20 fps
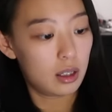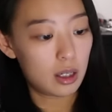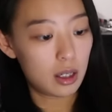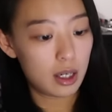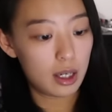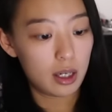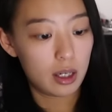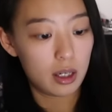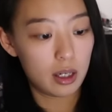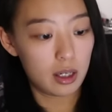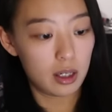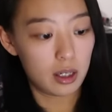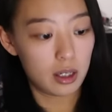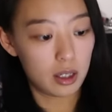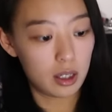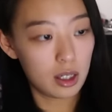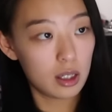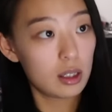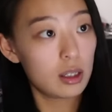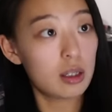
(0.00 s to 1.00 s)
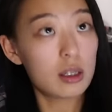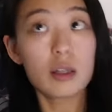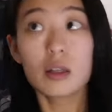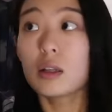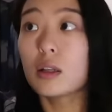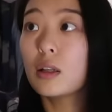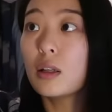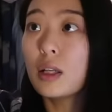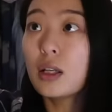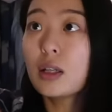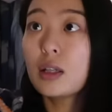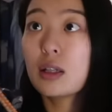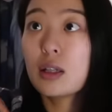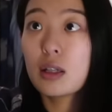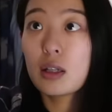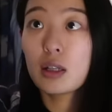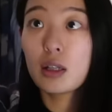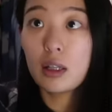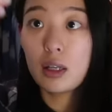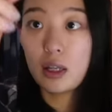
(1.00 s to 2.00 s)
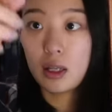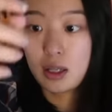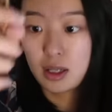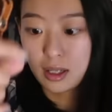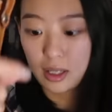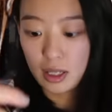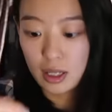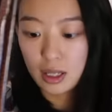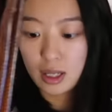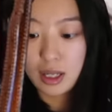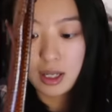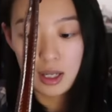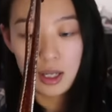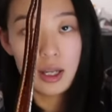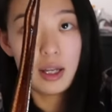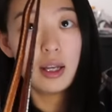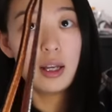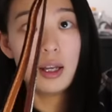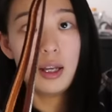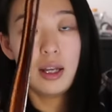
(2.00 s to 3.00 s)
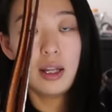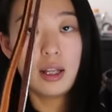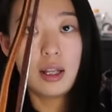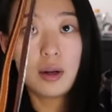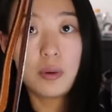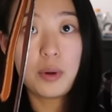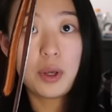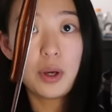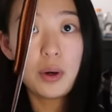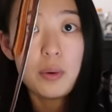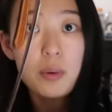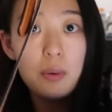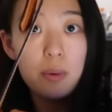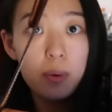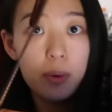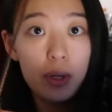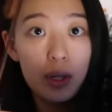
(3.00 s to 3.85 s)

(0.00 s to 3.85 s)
Like this. This. There we go.